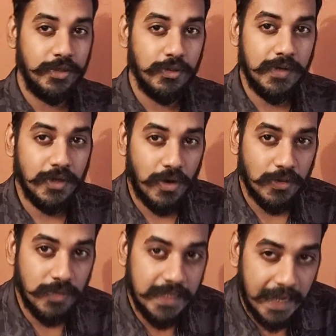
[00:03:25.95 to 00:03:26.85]
you will
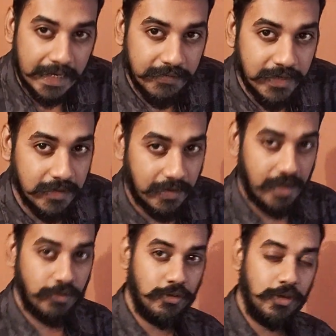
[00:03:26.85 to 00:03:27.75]
not only activate
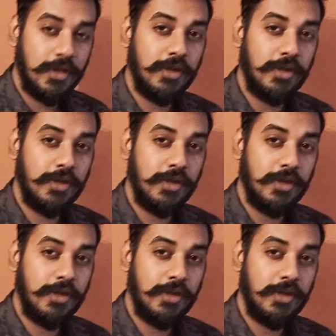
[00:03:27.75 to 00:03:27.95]
Rahu,